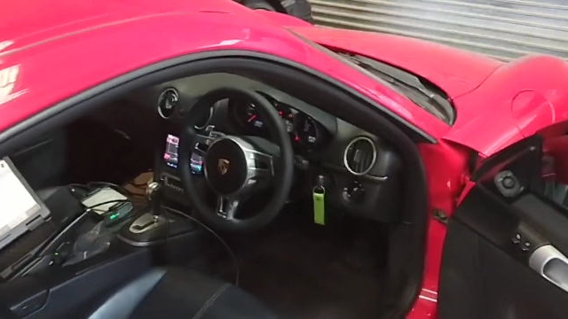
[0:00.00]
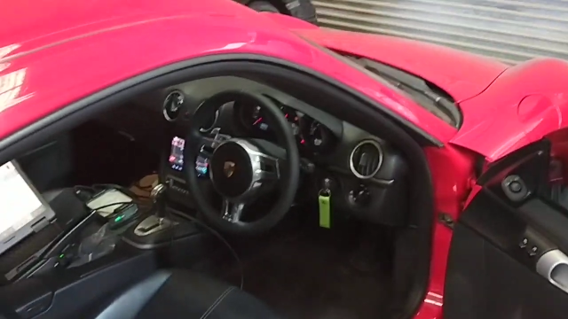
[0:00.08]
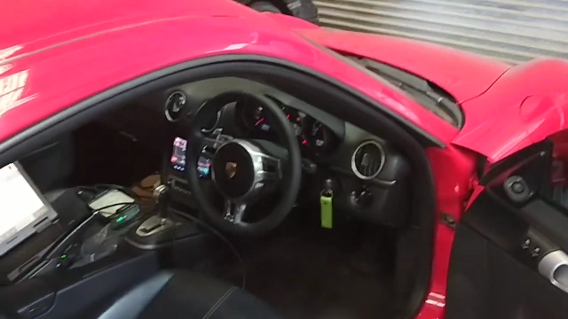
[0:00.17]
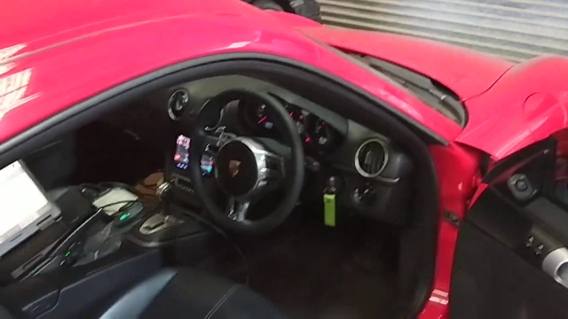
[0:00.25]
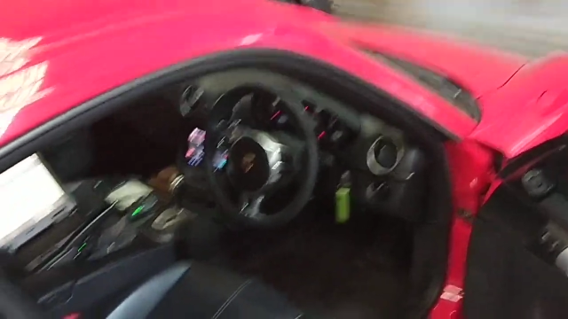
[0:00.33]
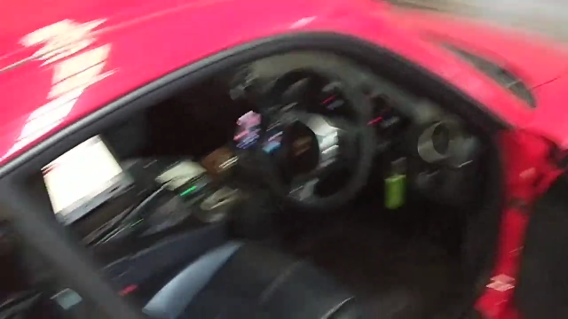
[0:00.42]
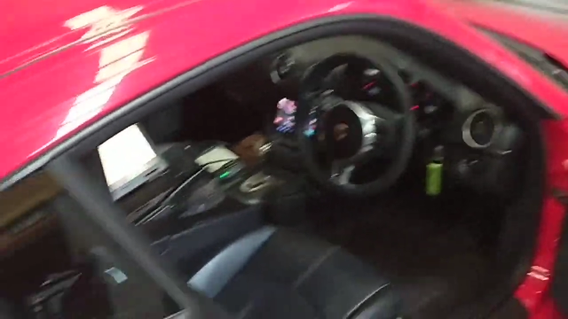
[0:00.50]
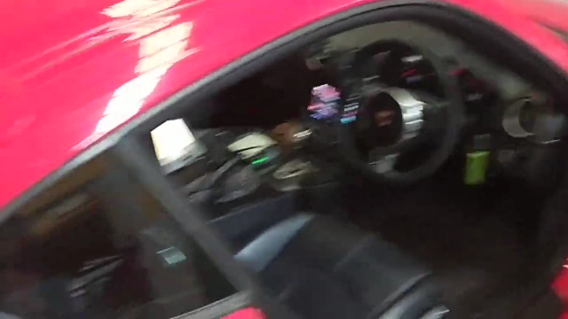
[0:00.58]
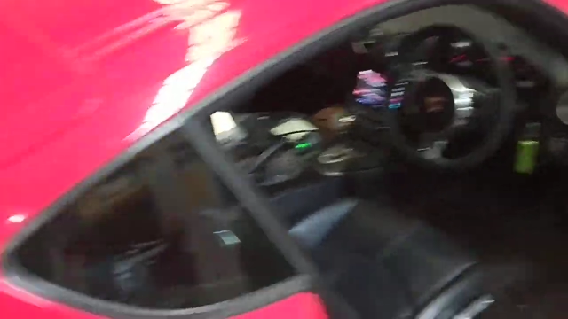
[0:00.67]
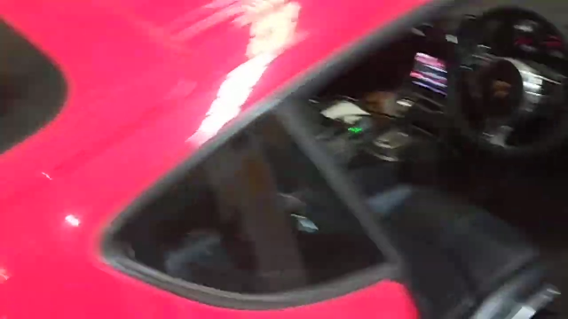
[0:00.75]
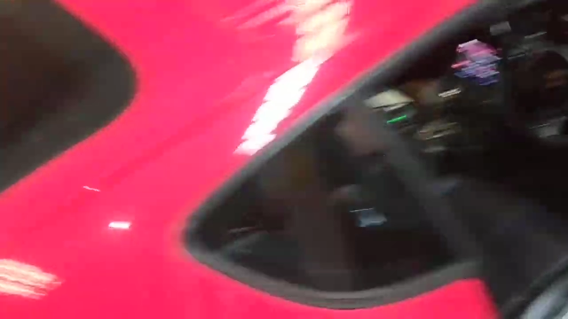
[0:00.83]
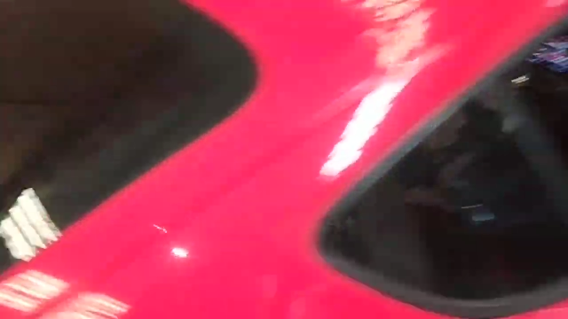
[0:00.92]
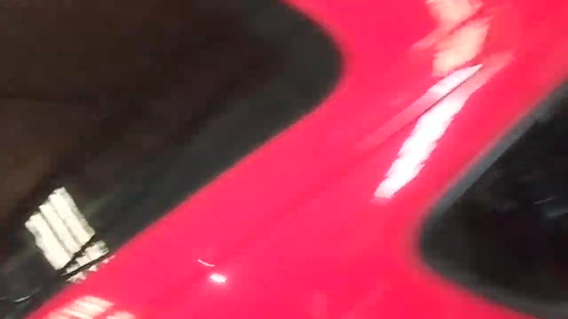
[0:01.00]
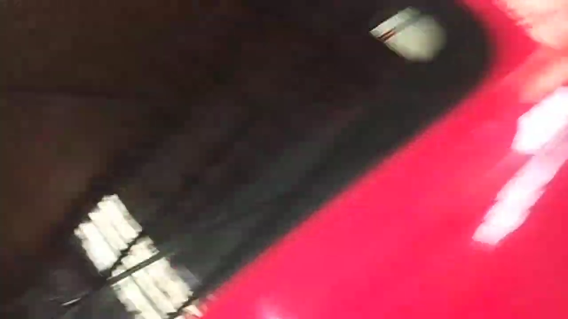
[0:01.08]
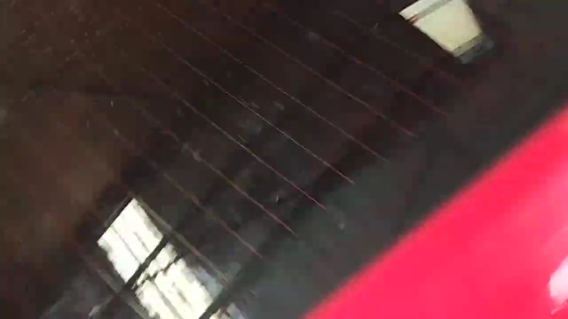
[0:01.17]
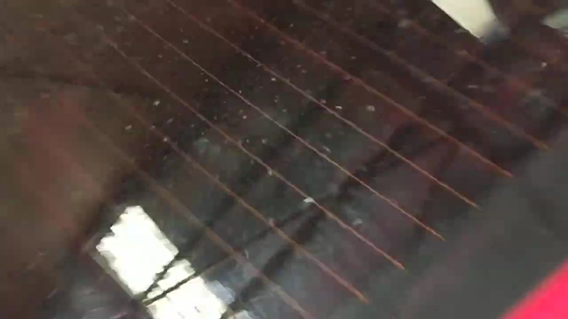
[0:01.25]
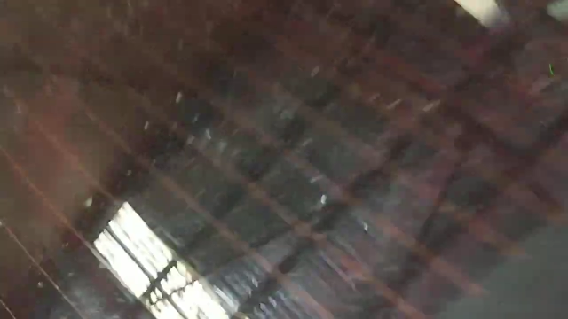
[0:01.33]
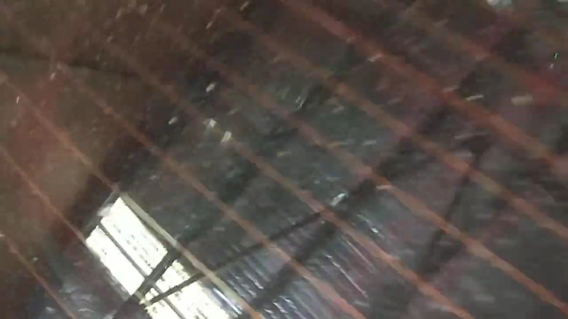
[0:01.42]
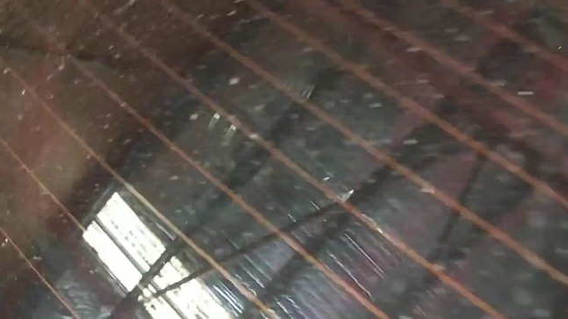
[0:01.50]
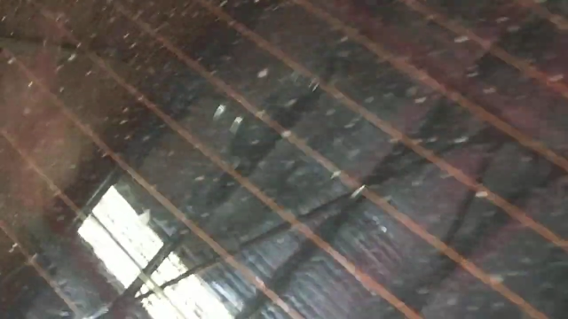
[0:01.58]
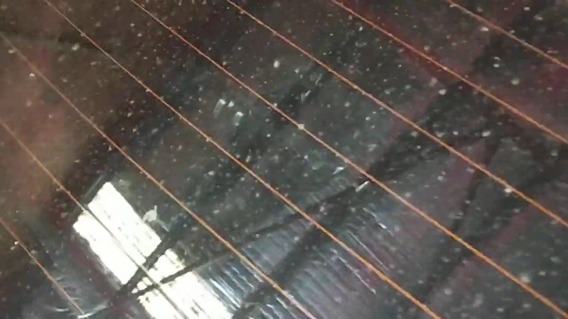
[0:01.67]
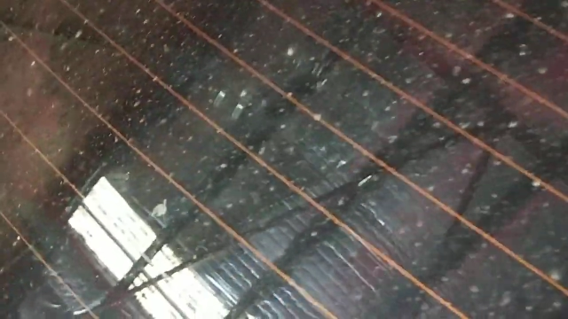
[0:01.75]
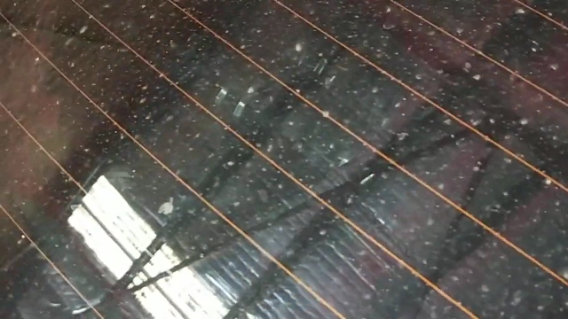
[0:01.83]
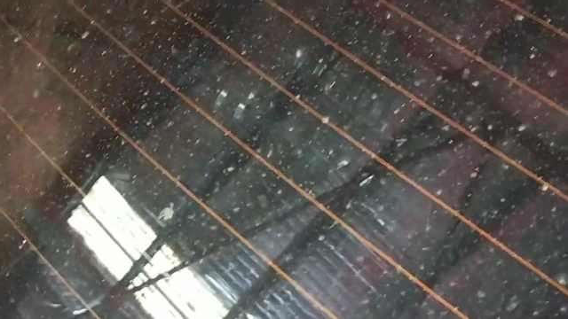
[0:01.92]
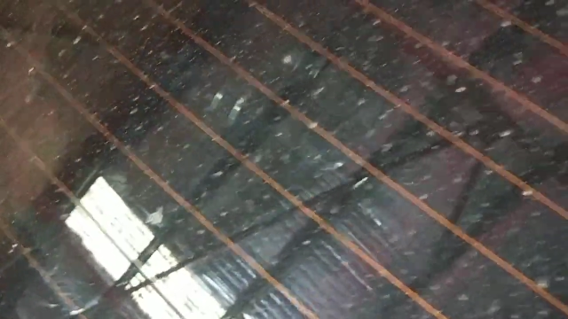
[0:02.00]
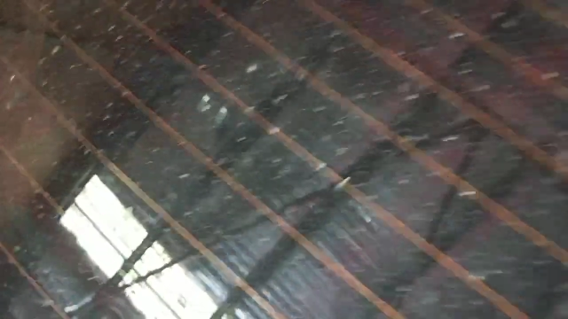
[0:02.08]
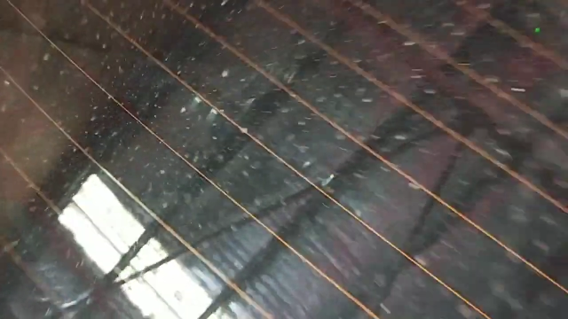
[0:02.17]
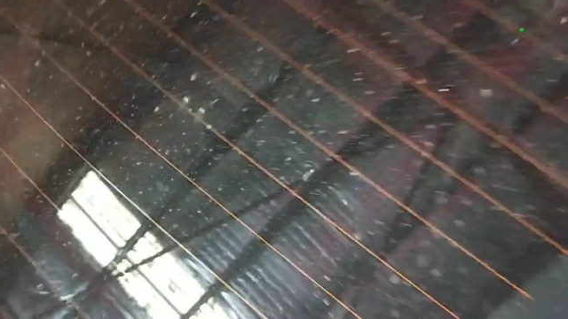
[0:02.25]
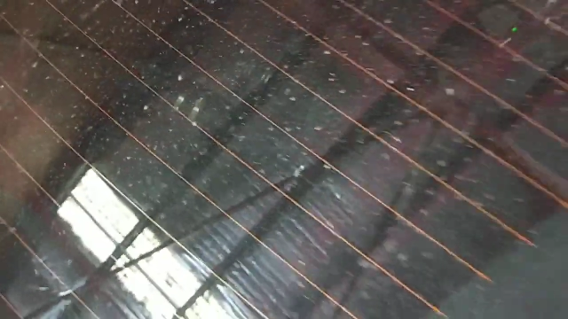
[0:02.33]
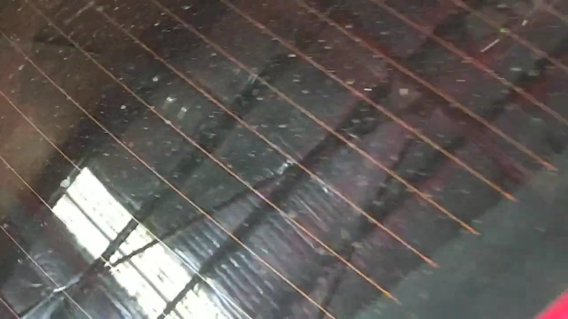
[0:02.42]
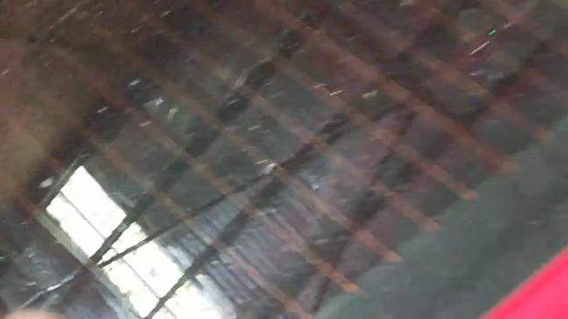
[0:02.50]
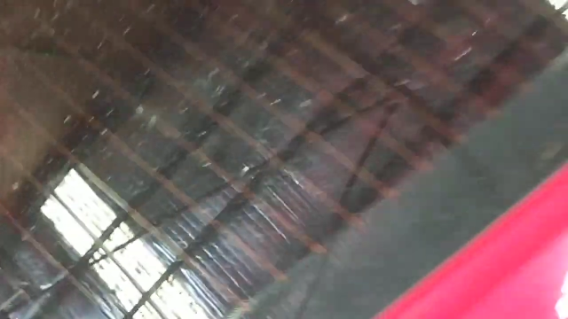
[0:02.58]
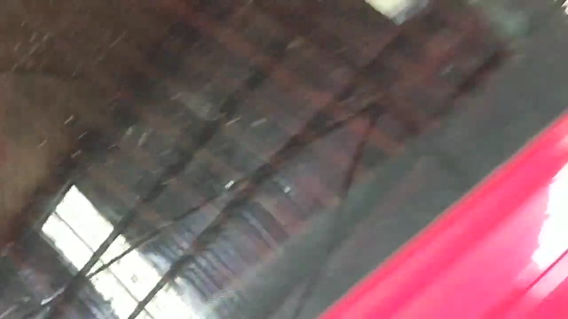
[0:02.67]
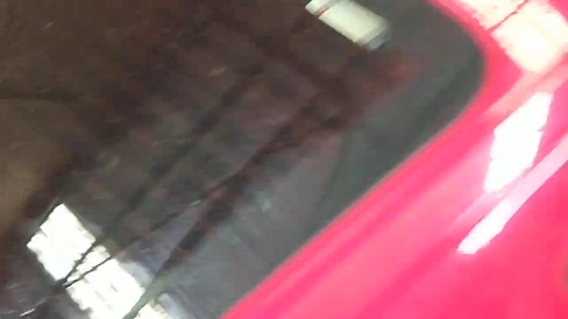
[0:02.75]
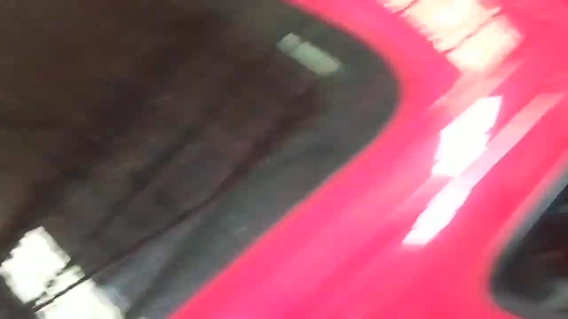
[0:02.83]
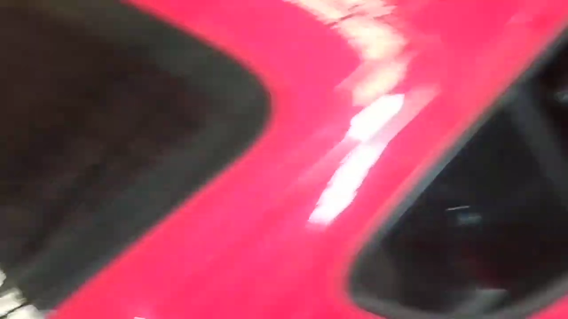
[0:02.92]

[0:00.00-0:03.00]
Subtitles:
Nobody's mouth can be seen.